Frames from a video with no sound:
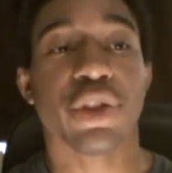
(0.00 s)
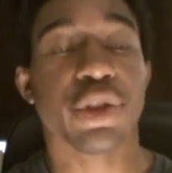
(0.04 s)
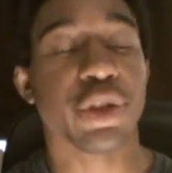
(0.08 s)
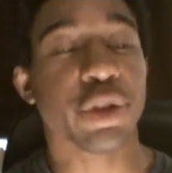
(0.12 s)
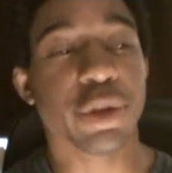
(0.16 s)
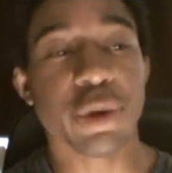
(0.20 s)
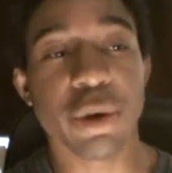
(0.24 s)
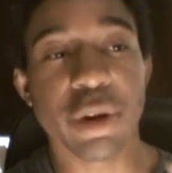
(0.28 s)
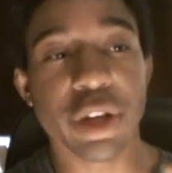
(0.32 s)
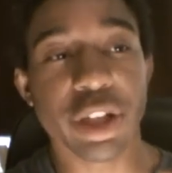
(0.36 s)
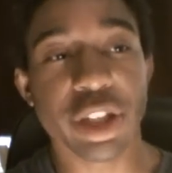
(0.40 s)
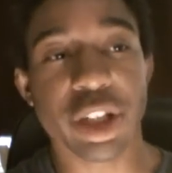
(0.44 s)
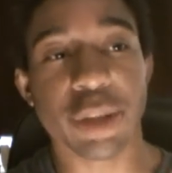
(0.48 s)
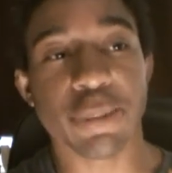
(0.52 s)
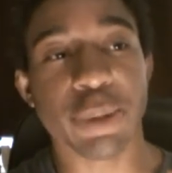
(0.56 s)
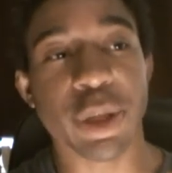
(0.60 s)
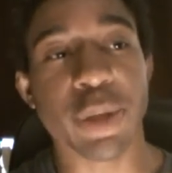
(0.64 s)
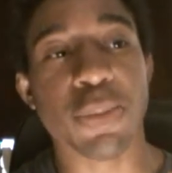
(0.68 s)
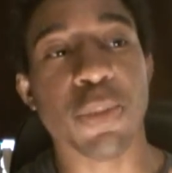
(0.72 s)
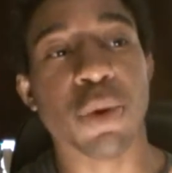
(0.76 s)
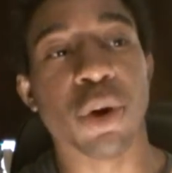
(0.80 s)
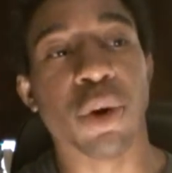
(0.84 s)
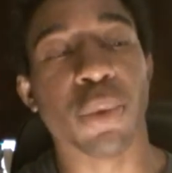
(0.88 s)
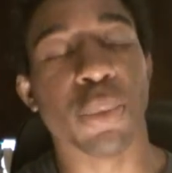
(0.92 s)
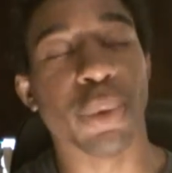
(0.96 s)
You're going to
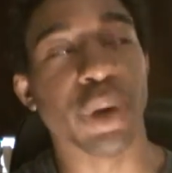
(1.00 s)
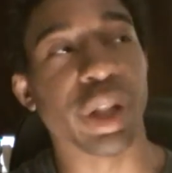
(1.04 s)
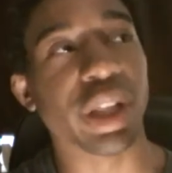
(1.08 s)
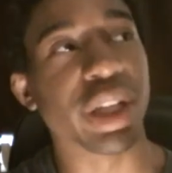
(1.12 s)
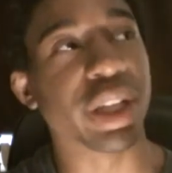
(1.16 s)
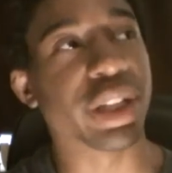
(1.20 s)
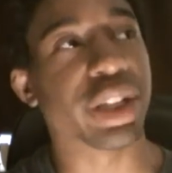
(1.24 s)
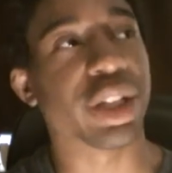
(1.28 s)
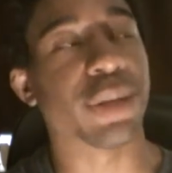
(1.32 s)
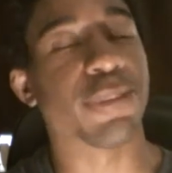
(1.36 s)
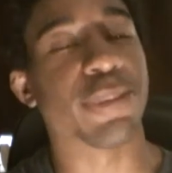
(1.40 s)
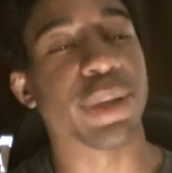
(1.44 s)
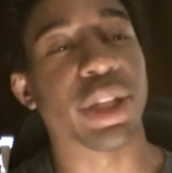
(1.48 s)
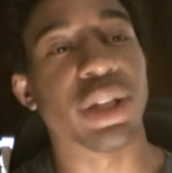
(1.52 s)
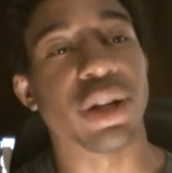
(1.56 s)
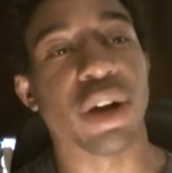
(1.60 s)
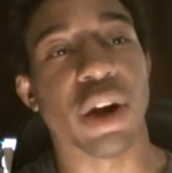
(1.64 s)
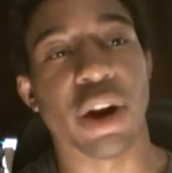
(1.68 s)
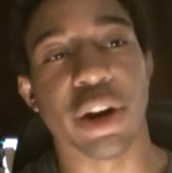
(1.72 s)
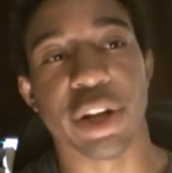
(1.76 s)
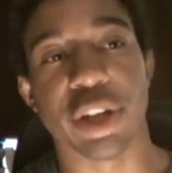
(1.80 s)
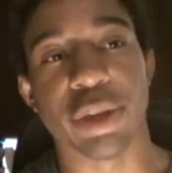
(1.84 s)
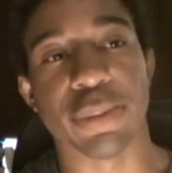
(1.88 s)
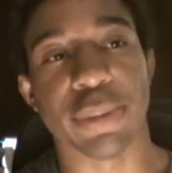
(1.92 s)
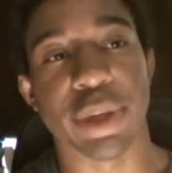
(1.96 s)
be more willing to be
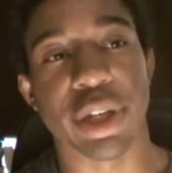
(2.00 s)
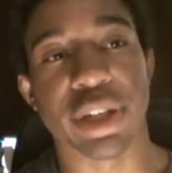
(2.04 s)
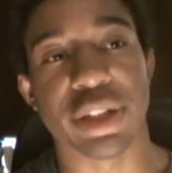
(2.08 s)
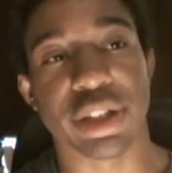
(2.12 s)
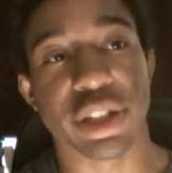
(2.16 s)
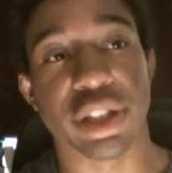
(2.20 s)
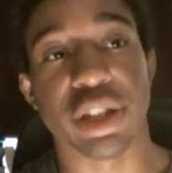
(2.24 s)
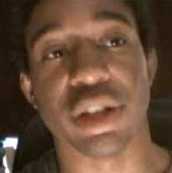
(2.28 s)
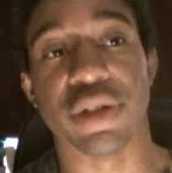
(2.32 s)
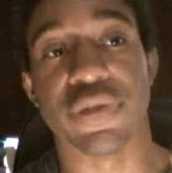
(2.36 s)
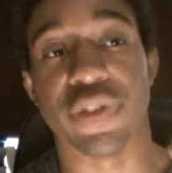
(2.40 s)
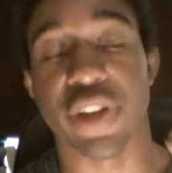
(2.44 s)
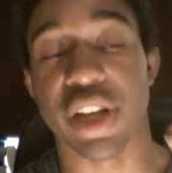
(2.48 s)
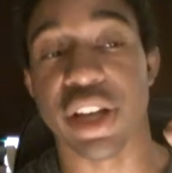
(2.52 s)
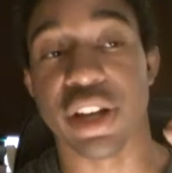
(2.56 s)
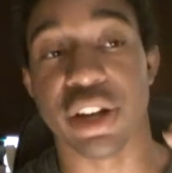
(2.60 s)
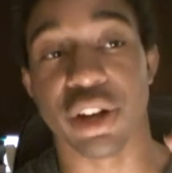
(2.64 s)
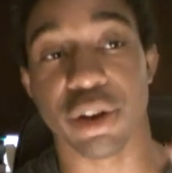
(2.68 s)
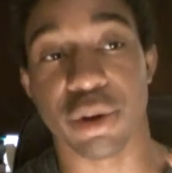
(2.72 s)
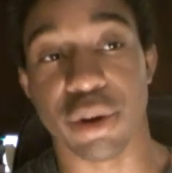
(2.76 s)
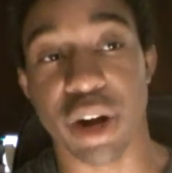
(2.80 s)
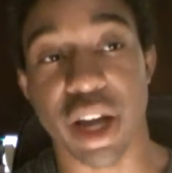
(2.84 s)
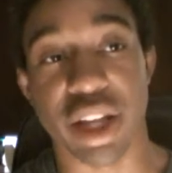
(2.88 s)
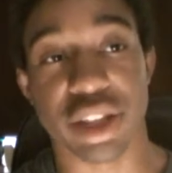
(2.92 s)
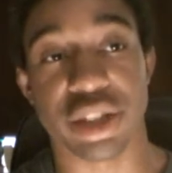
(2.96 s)
argumentative
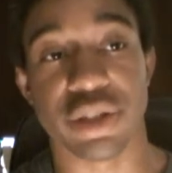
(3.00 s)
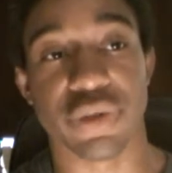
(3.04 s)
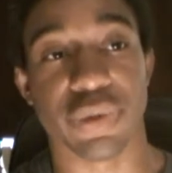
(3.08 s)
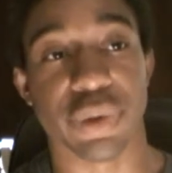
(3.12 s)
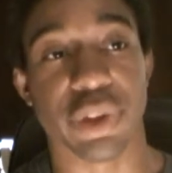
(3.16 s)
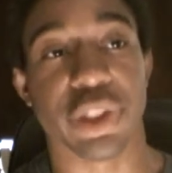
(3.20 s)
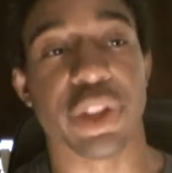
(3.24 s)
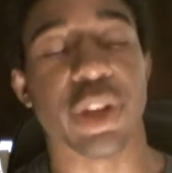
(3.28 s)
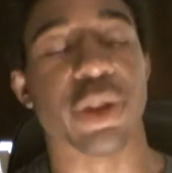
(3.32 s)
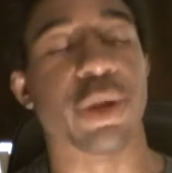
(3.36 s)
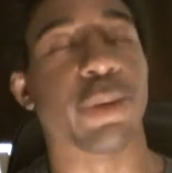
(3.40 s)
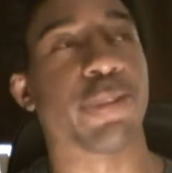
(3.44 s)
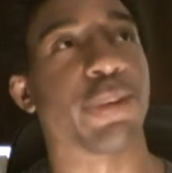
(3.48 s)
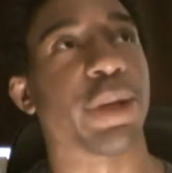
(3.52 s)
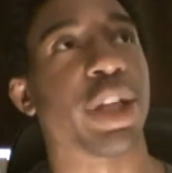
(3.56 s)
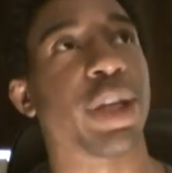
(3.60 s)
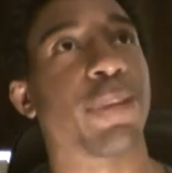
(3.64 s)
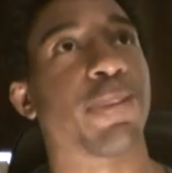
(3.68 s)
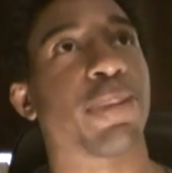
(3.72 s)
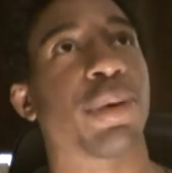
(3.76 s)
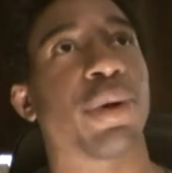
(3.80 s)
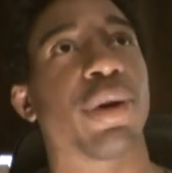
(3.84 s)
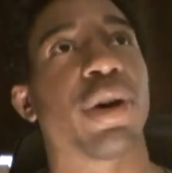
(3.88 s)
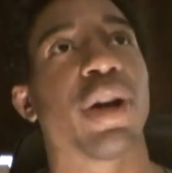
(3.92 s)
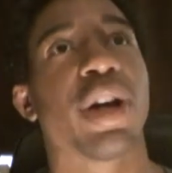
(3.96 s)
and aggressive with other
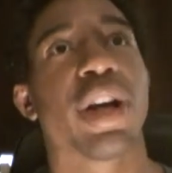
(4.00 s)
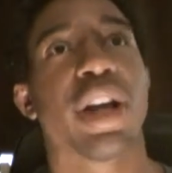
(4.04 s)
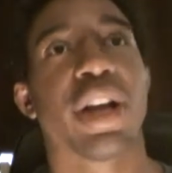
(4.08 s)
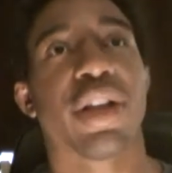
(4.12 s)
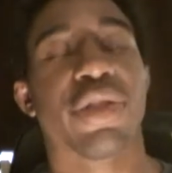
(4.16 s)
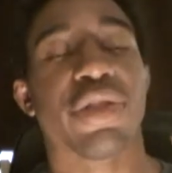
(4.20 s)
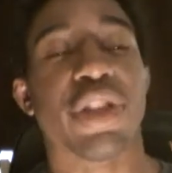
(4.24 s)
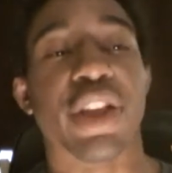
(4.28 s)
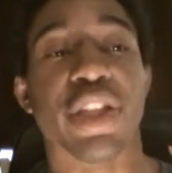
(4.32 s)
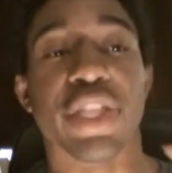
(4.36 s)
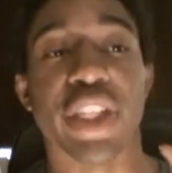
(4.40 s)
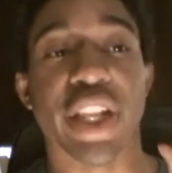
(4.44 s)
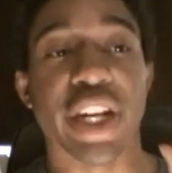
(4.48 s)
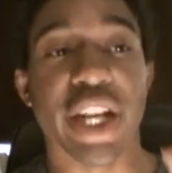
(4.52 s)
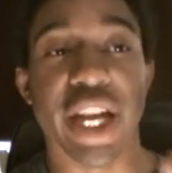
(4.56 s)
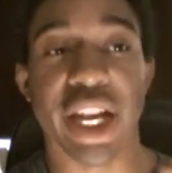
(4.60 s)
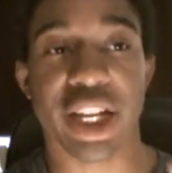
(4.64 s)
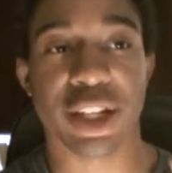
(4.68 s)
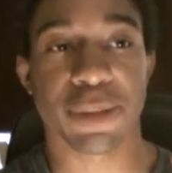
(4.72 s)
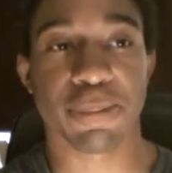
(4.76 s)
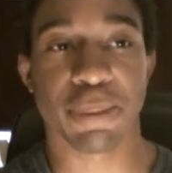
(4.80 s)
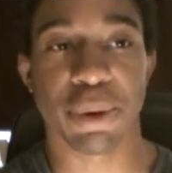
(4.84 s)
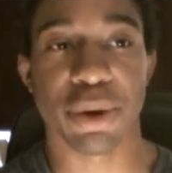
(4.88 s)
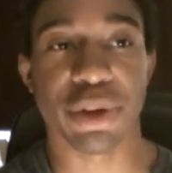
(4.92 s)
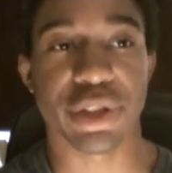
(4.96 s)
people than the
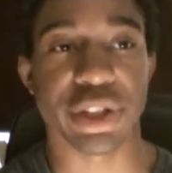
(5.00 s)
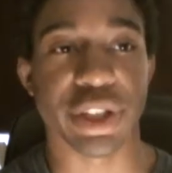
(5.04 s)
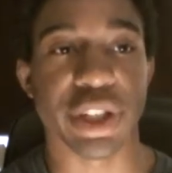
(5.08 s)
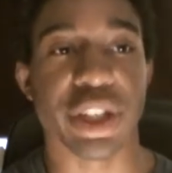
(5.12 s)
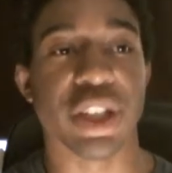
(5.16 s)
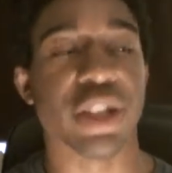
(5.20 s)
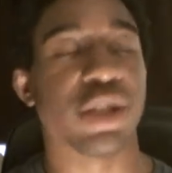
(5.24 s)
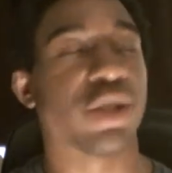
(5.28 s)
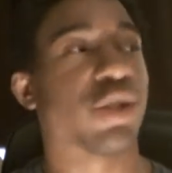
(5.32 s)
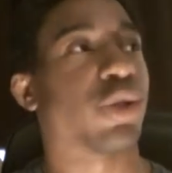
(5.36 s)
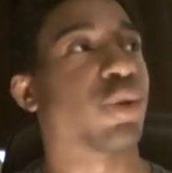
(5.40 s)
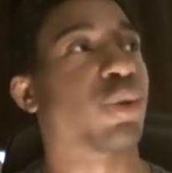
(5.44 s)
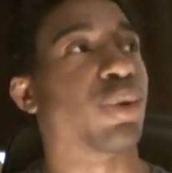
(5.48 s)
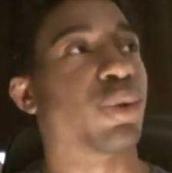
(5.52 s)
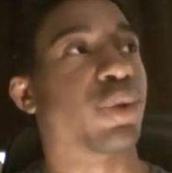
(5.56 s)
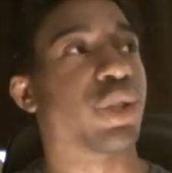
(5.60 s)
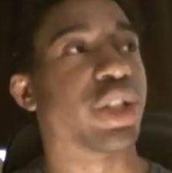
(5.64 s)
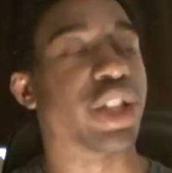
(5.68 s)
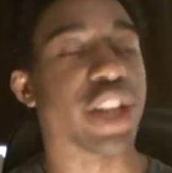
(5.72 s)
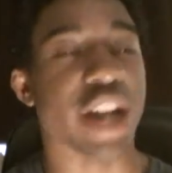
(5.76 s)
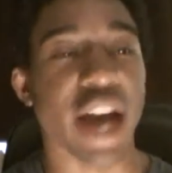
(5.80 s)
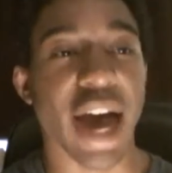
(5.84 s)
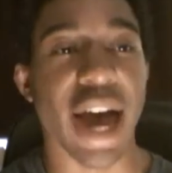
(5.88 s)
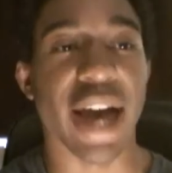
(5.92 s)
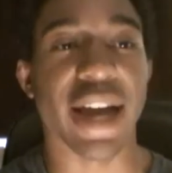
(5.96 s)
next person is
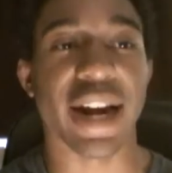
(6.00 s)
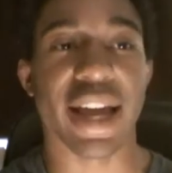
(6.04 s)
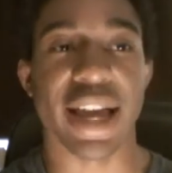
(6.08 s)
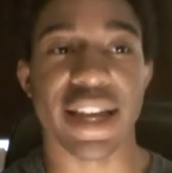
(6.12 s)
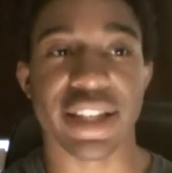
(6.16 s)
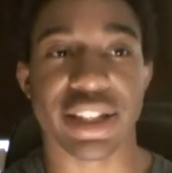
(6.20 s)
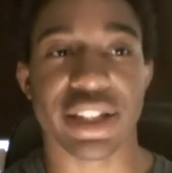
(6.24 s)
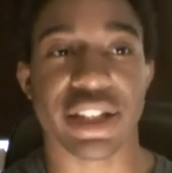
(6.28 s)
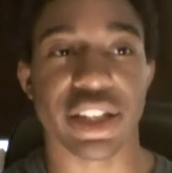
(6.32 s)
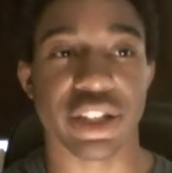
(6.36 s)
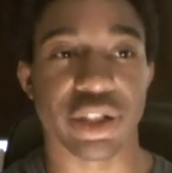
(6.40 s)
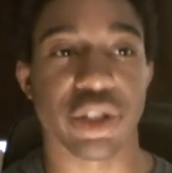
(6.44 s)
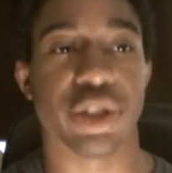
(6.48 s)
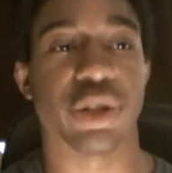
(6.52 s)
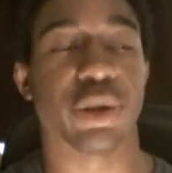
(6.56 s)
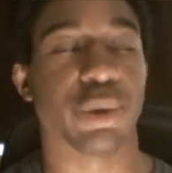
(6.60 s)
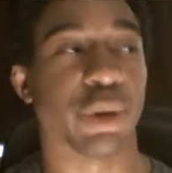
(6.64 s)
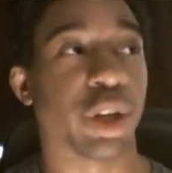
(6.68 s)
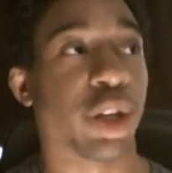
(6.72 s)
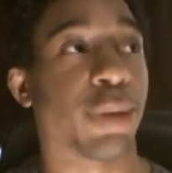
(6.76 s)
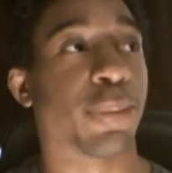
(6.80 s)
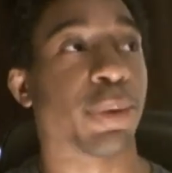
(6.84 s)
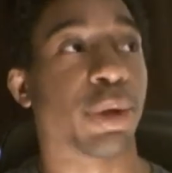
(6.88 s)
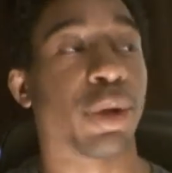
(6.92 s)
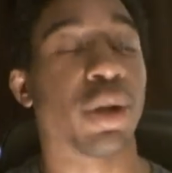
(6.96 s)
who's not as
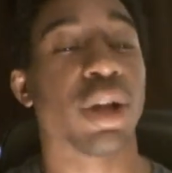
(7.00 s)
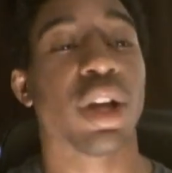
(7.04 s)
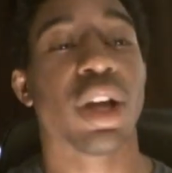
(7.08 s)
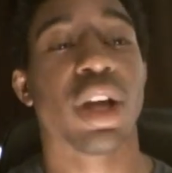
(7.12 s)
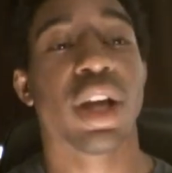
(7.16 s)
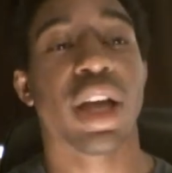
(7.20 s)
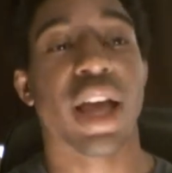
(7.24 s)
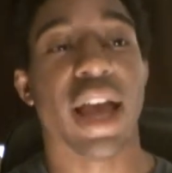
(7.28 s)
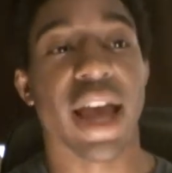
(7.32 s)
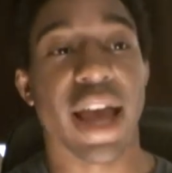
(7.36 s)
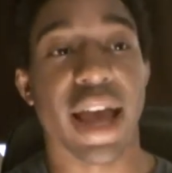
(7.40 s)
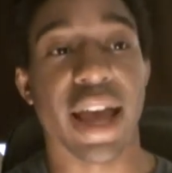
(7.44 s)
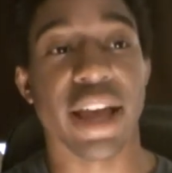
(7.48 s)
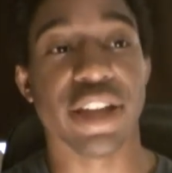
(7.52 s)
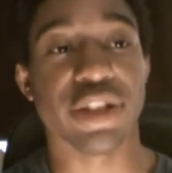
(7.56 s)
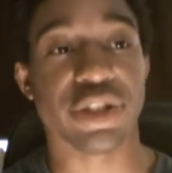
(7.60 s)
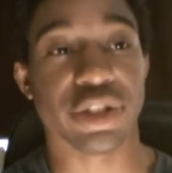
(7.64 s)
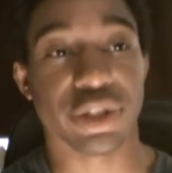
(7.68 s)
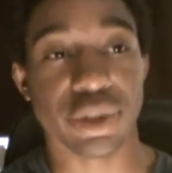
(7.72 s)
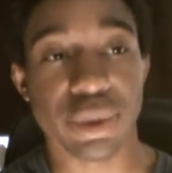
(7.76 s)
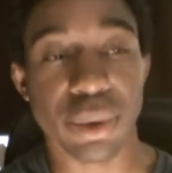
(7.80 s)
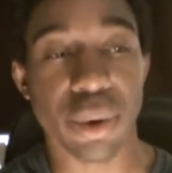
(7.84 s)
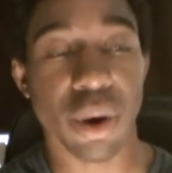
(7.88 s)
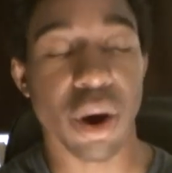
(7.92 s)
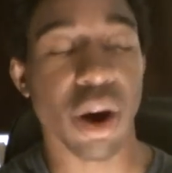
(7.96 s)
disagreeable
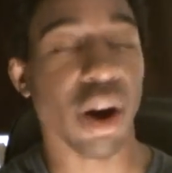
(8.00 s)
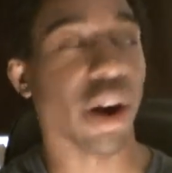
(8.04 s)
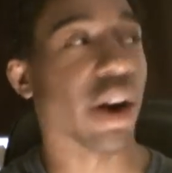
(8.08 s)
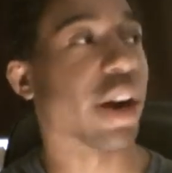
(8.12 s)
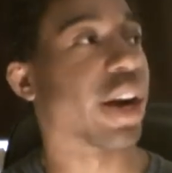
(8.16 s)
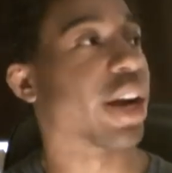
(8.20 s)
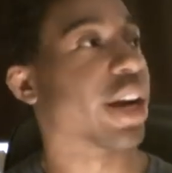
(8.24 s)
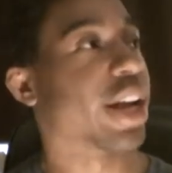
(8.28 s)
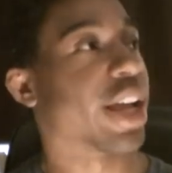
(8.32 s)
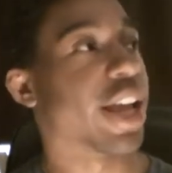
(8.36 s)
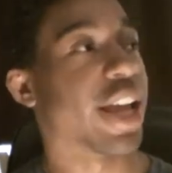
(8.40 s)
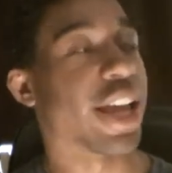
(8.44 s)
as you are.